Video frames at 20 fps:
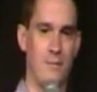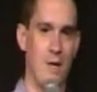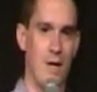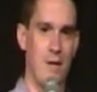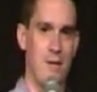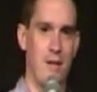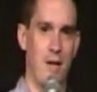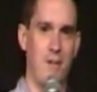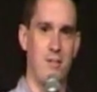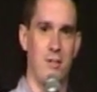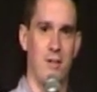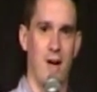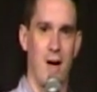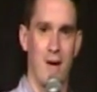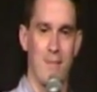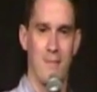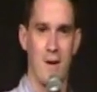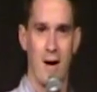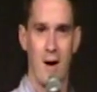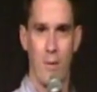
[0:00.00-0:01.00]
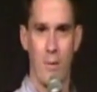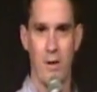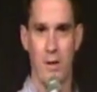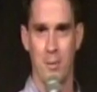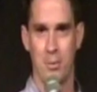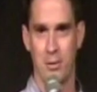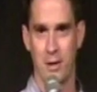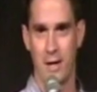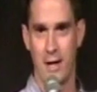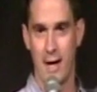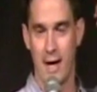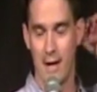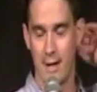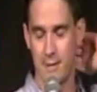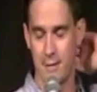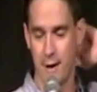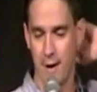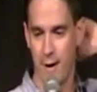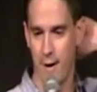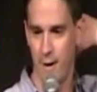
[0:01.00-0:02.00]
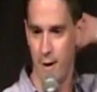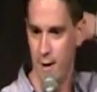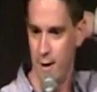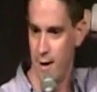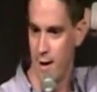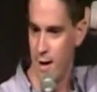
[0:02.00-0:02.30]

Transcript: Thanks a lot, Mom. Way to plan ahead there.